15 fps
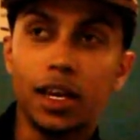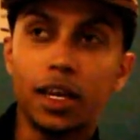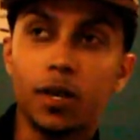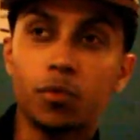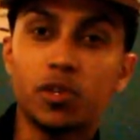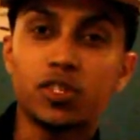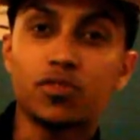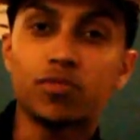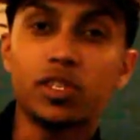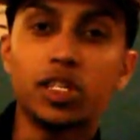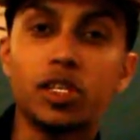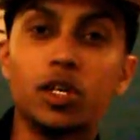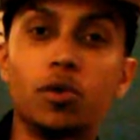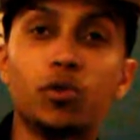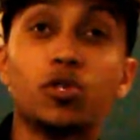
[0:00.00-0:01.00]
it wasn't really
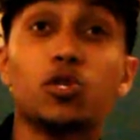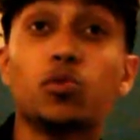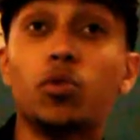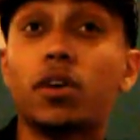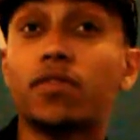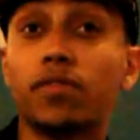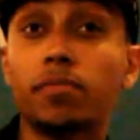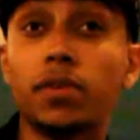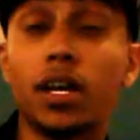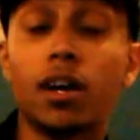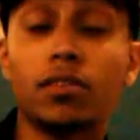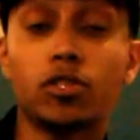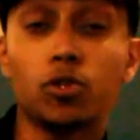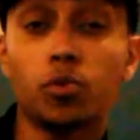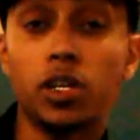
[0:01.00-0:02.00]
going too well for me
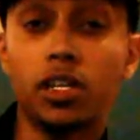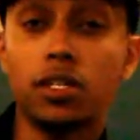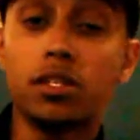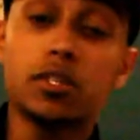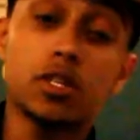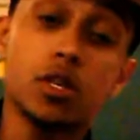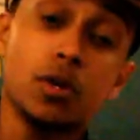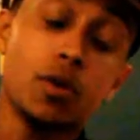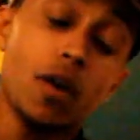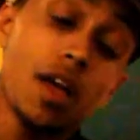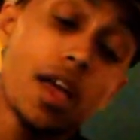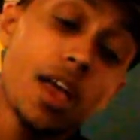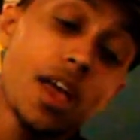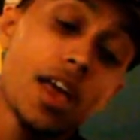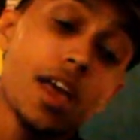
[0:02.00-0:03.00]
out of Sweden, so
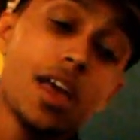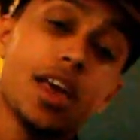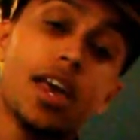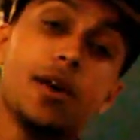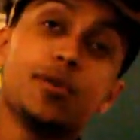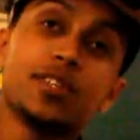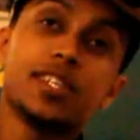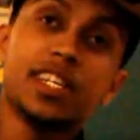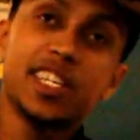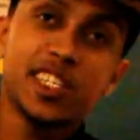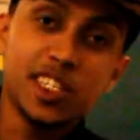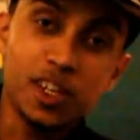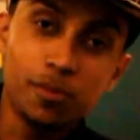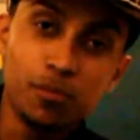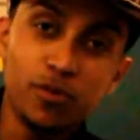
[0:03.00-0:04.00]
it was a
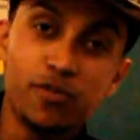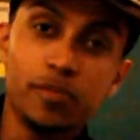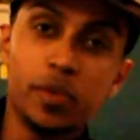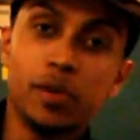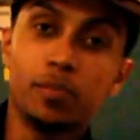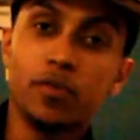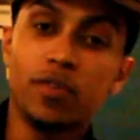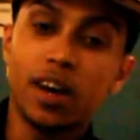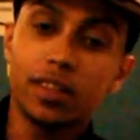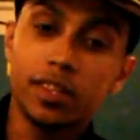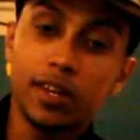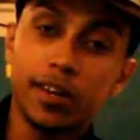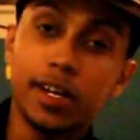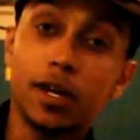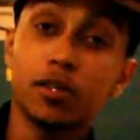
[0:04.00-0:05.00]
necessary move for me to move out
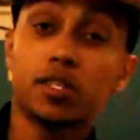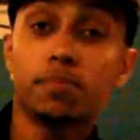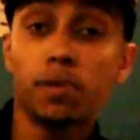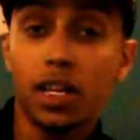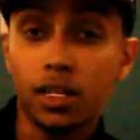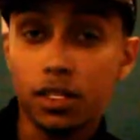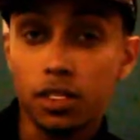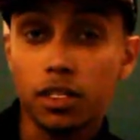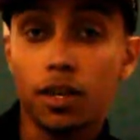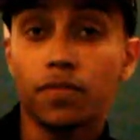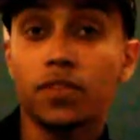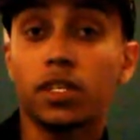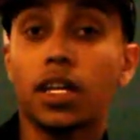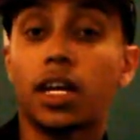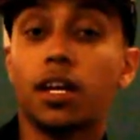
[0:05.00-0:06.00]
there, and I was blessed enough
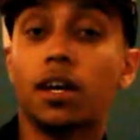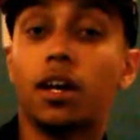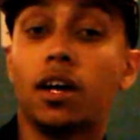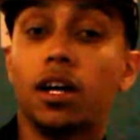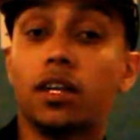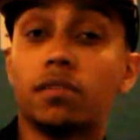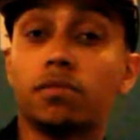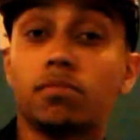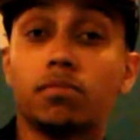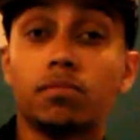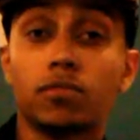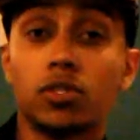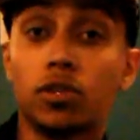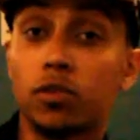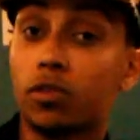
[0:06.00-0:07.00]
to get to
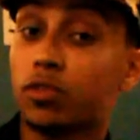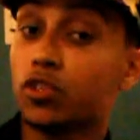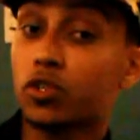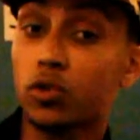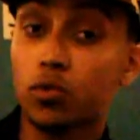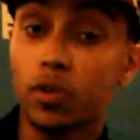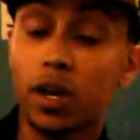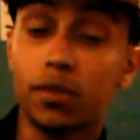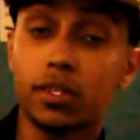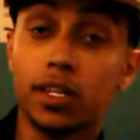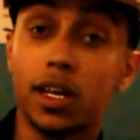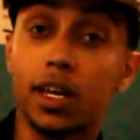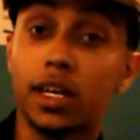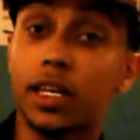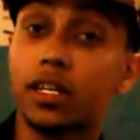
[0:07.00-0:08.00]
go to a school out
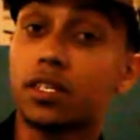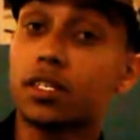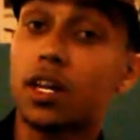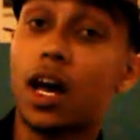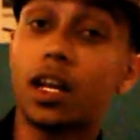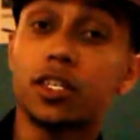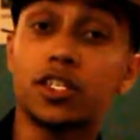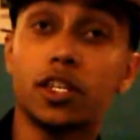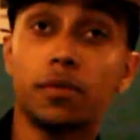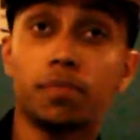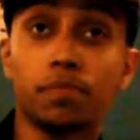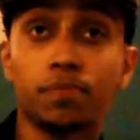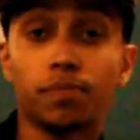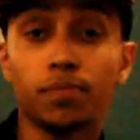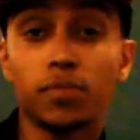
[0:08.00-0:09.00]
there and get a scholarship
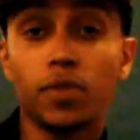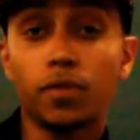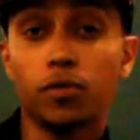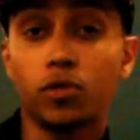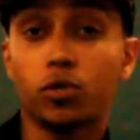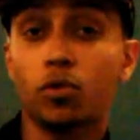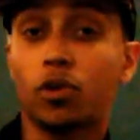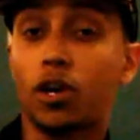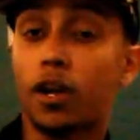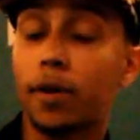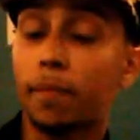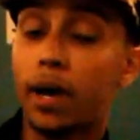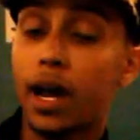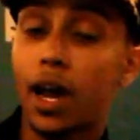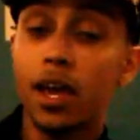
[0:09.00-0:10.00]
for a school called
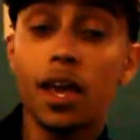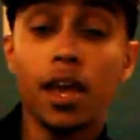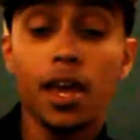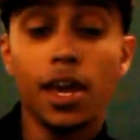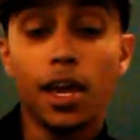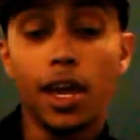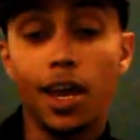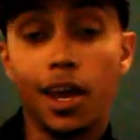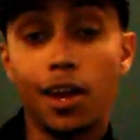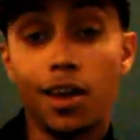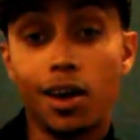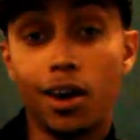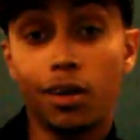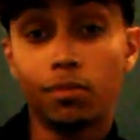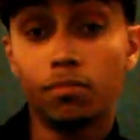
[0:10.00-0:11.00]
MI.
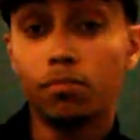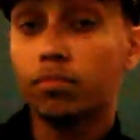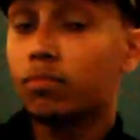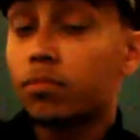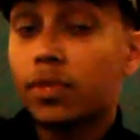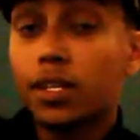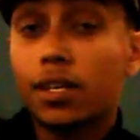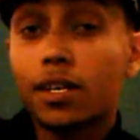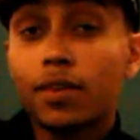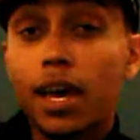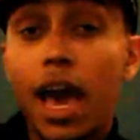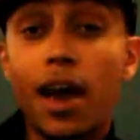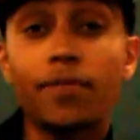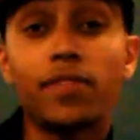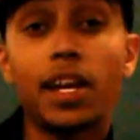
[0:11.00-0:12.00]
And
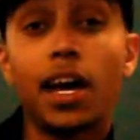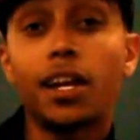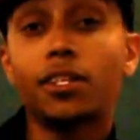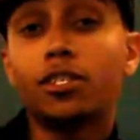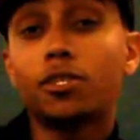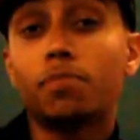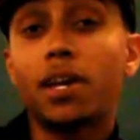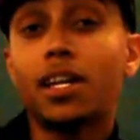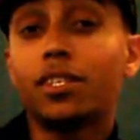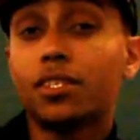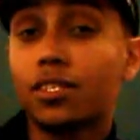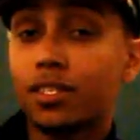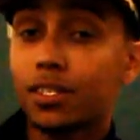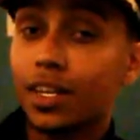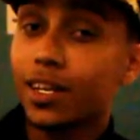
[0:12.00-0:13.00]
after that, I just managed
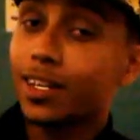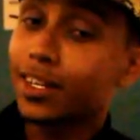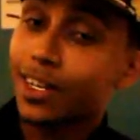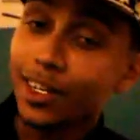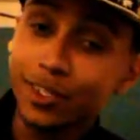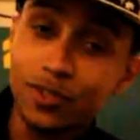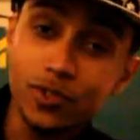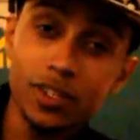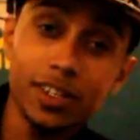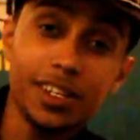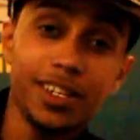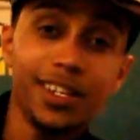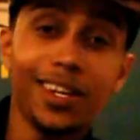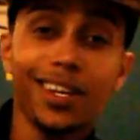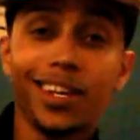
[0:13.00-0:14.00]
to stay in the country and